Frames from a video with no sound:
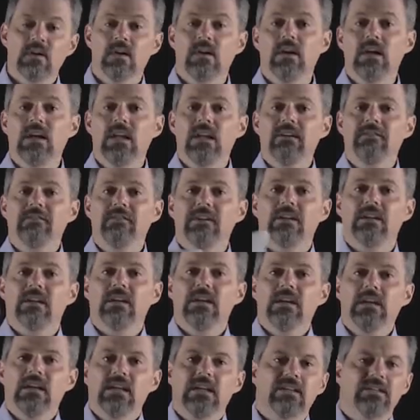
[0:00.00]
And if it
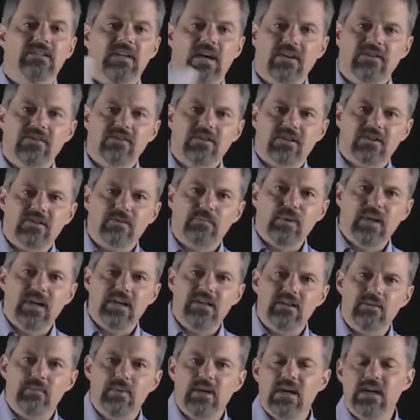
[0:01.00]
doesn't
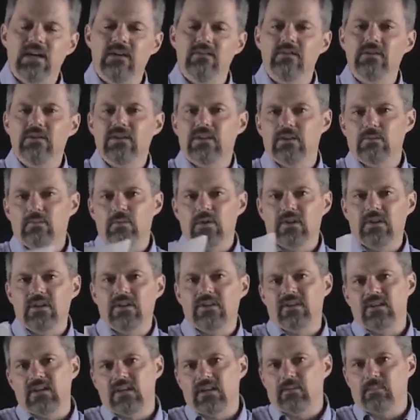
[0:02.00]
explain the behavior, then we're going to
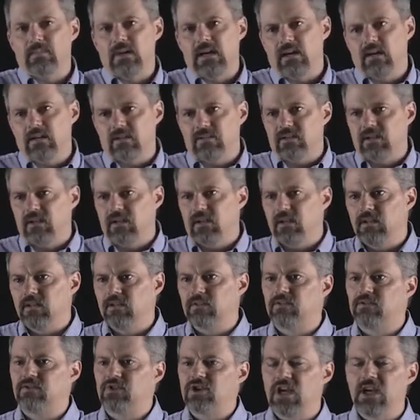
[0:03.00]
think about
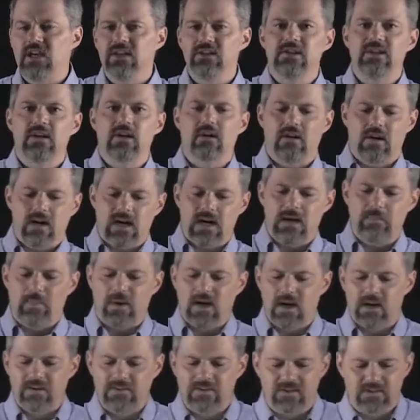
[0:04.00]
changing our
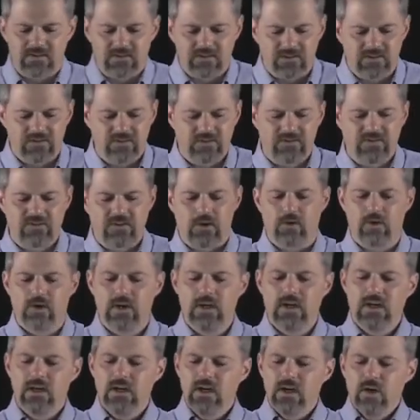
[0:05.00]
hypothesis. So
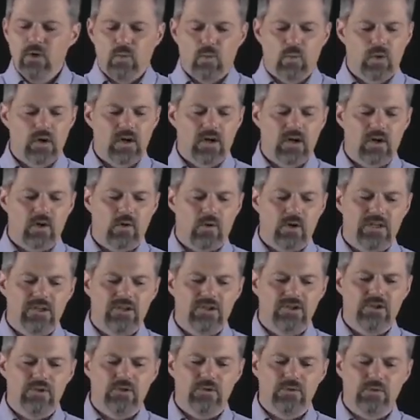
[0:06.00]
we're going to
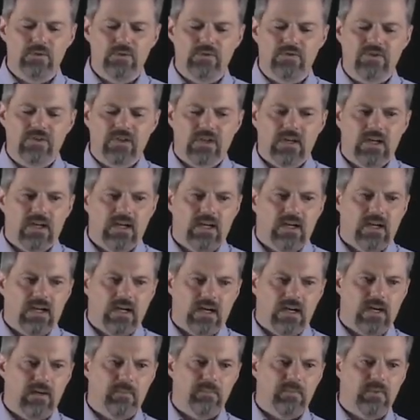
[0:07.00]
use
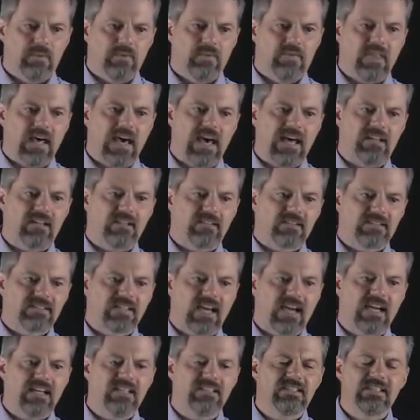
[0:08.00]
that
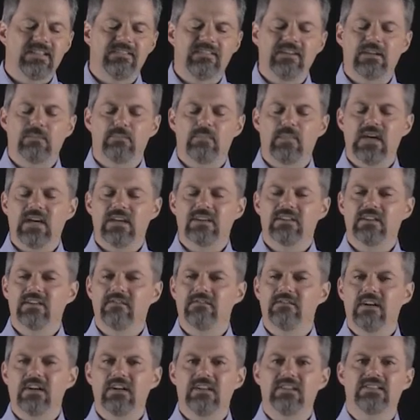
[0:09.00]
scientific method,
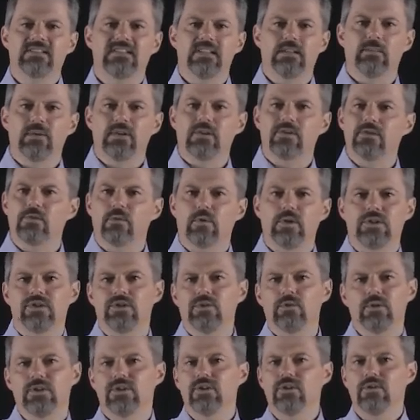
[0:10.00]
very similar to what
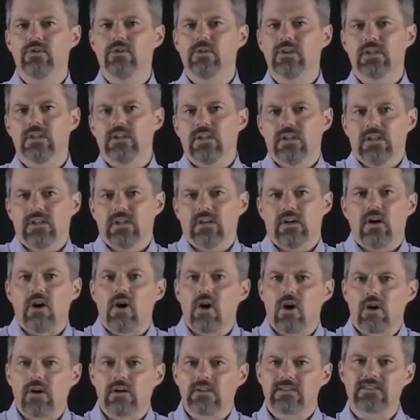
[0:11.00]
you would do in a
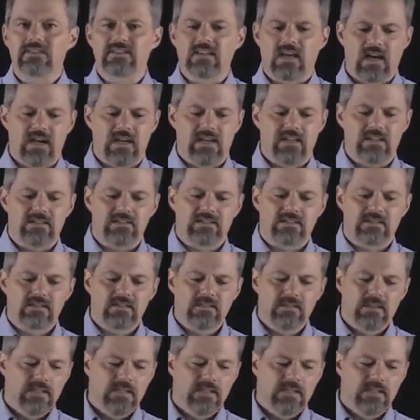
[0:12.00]
hard science.